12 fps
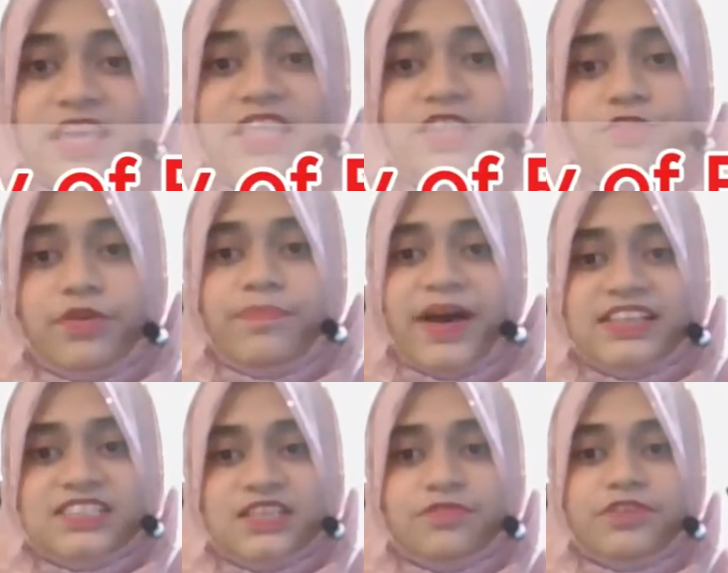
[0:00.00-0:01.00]
you would
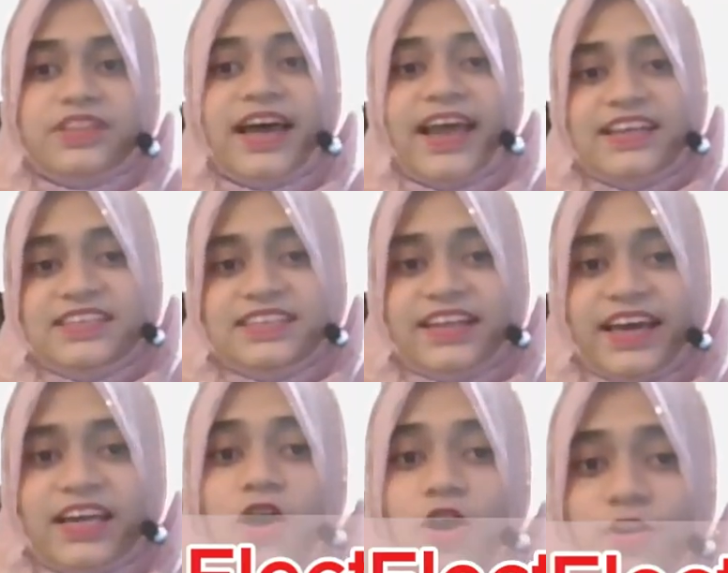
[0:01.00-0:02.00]
match it with a heading
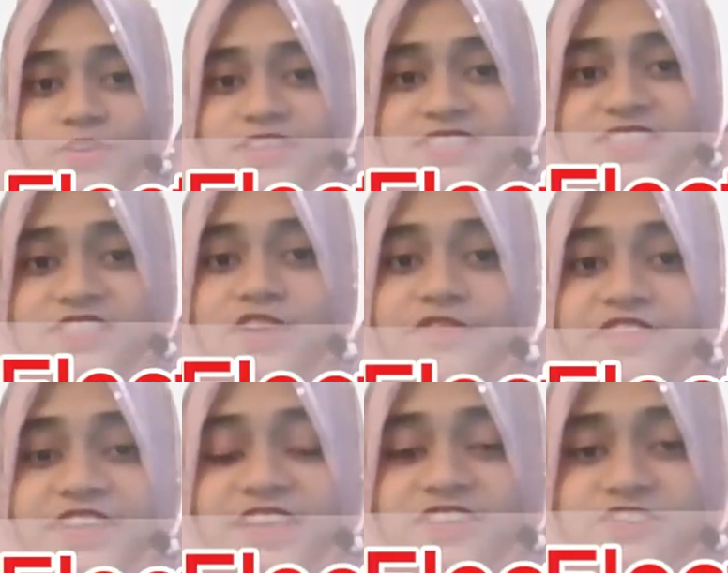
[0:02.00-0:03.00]
like Origins of
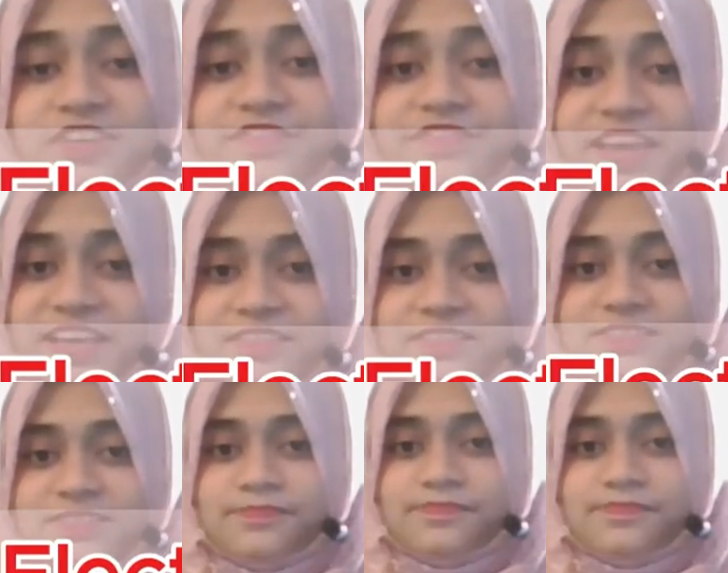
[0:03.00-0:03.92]
Electric Vehicles.